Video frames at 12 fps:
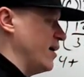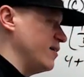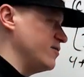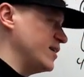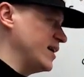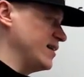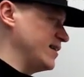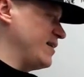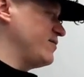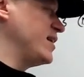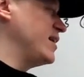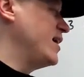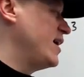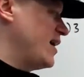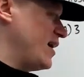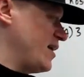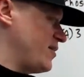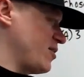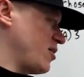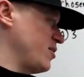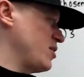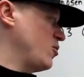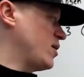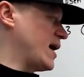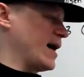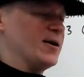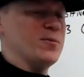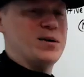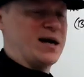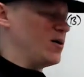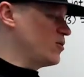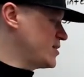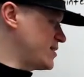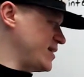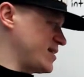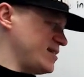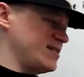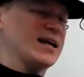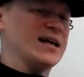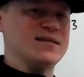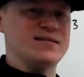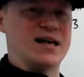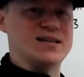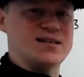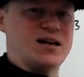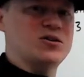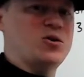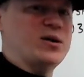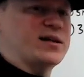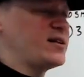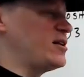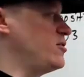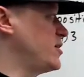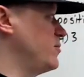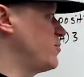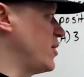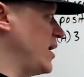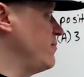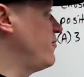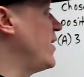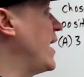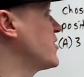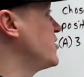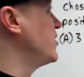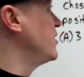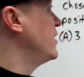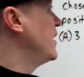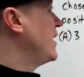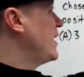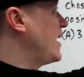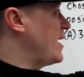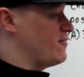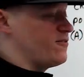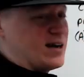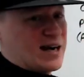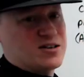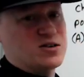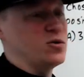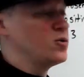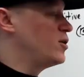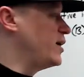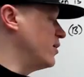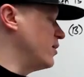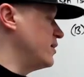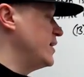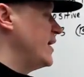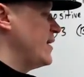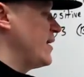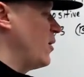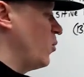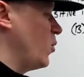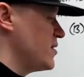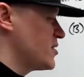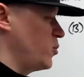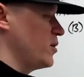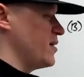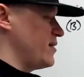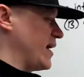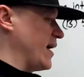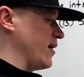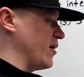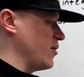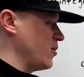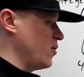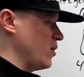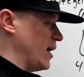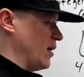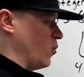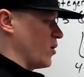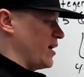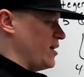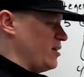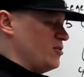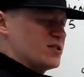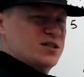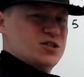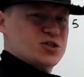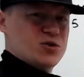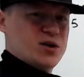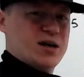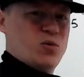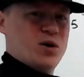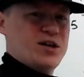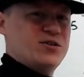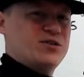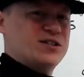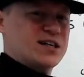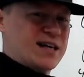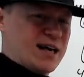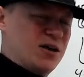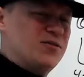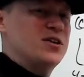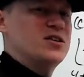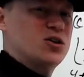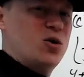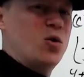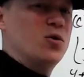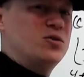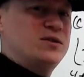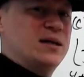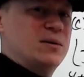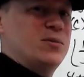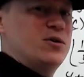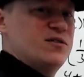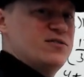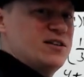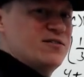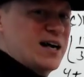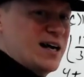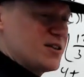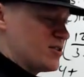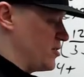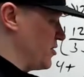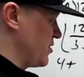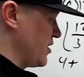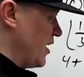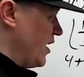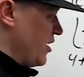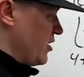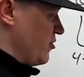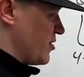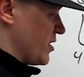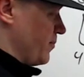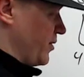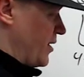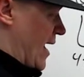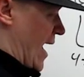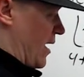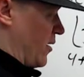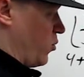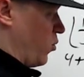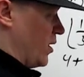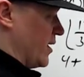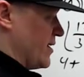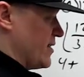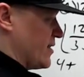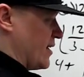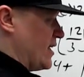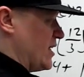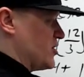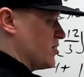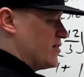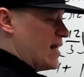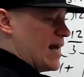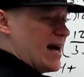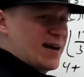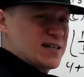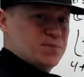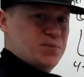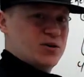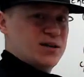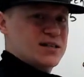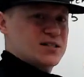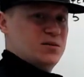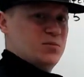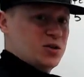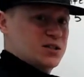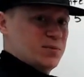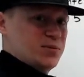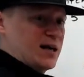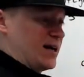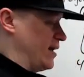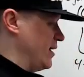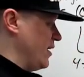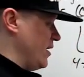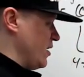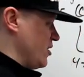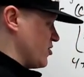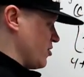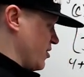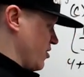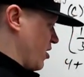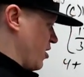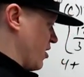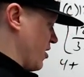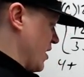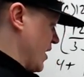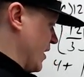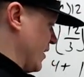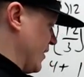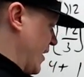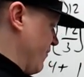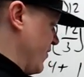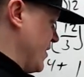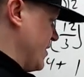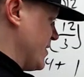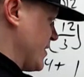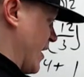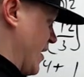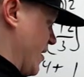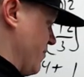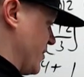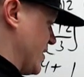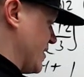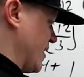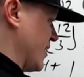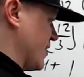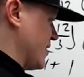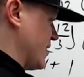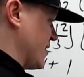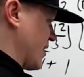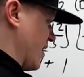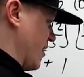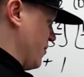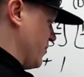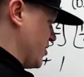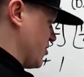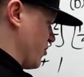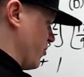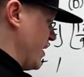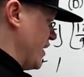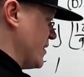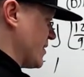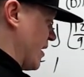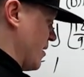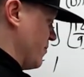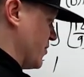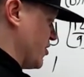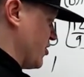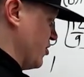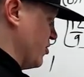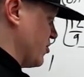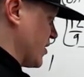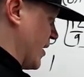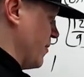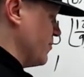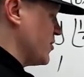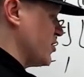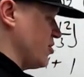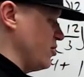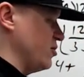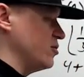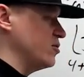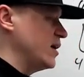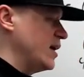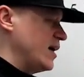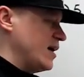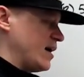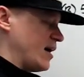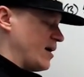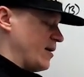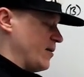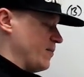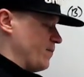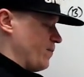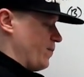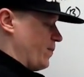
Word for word: of 11. Uh, there are no higher powers. This is it. That's how quickly you can prime factor a factorial. Now, once we're there, uh, we're going to use the trick where you, to count the total number of divisors, you simply add 1 to each of the exponents and multiply. So there are 11 times 6 times 3 times 2 times 2 um,